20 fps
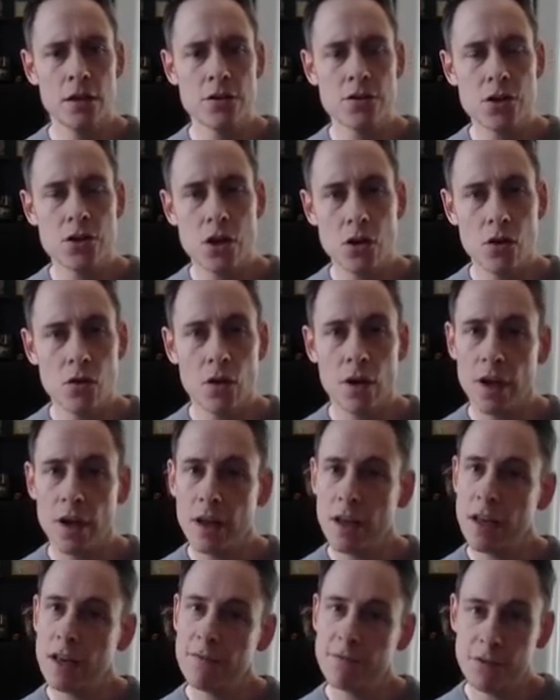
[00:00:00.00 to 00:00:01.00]
So
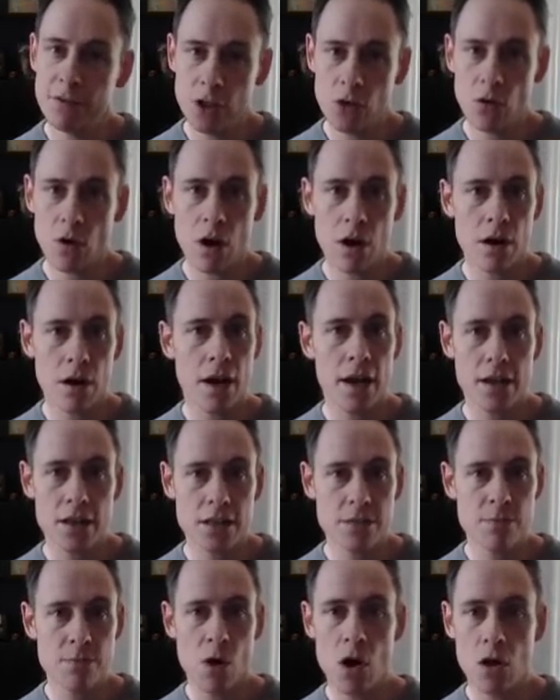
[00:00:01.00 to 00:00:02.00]
if you are a
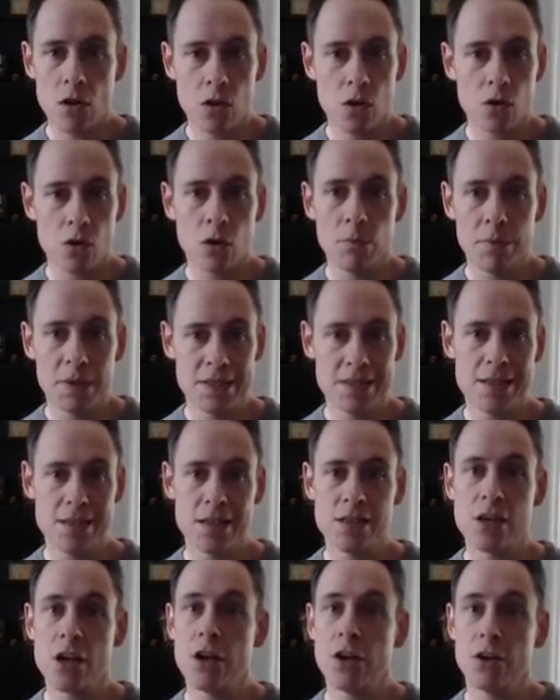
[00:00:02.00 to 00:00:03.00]
small local
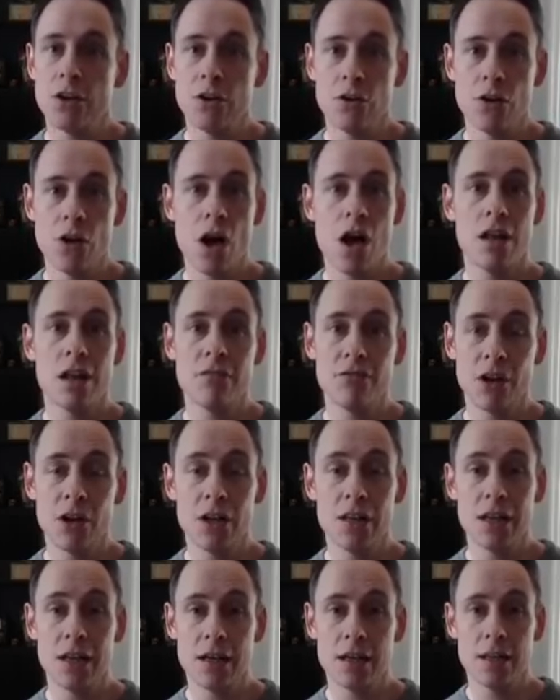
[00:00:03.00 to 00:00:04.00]
business, you're not
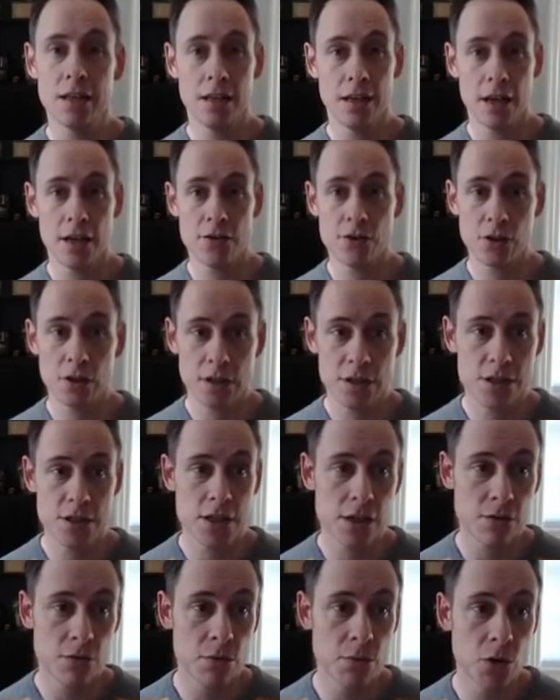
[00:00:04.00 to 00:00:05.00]
very likely to get your
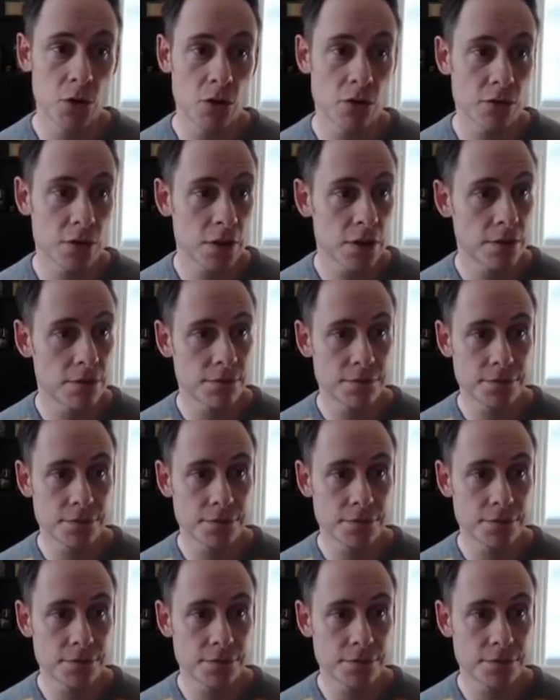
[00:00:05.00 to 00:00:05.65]
listing removed.